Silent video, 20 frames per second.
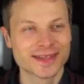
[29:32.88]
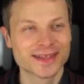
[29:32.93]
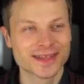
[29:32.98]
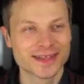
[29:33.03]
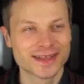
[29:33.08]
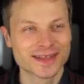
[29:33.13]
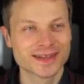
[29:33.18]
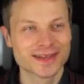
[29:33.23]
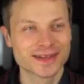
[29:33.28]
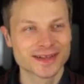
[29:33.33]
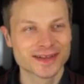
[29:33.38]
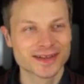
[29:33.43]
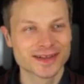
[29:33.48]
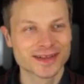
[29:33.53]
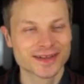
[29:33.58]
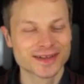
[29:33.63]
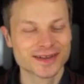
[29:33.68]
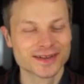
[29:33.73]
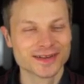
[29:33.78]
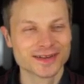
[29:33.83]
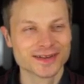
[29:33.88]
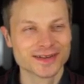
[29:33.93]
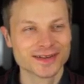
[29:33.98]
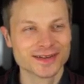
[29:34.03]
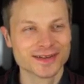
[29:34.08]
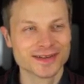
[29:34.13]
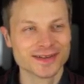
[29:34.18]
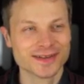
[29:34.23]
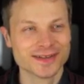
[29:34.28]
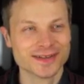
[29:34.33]

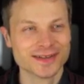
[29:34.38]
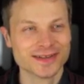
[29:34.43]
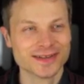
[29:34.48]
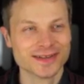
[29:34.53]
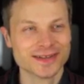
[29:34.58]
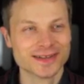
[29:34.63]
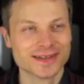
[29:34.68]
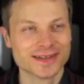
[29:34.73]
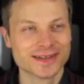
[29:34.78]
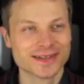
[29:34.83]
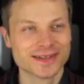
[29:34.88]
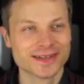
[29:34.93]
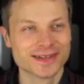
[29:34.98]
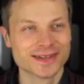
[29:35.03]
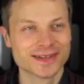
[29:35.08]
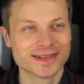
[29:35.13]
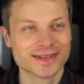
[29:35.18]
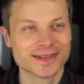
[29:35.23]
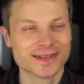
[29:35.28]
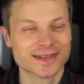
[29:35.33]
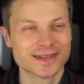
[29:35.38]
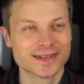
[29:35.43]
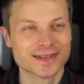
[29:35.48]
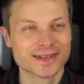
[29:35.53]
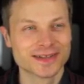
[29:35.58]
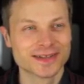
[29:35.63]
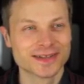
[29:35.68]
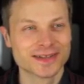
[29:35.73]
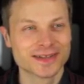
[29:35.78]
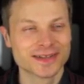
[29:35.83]

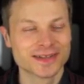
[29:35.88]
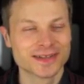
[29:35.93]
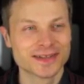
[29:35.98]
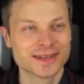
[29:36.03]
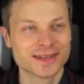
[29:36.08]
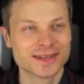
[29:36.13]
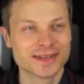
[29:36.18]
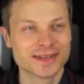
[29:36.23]
(not speaking)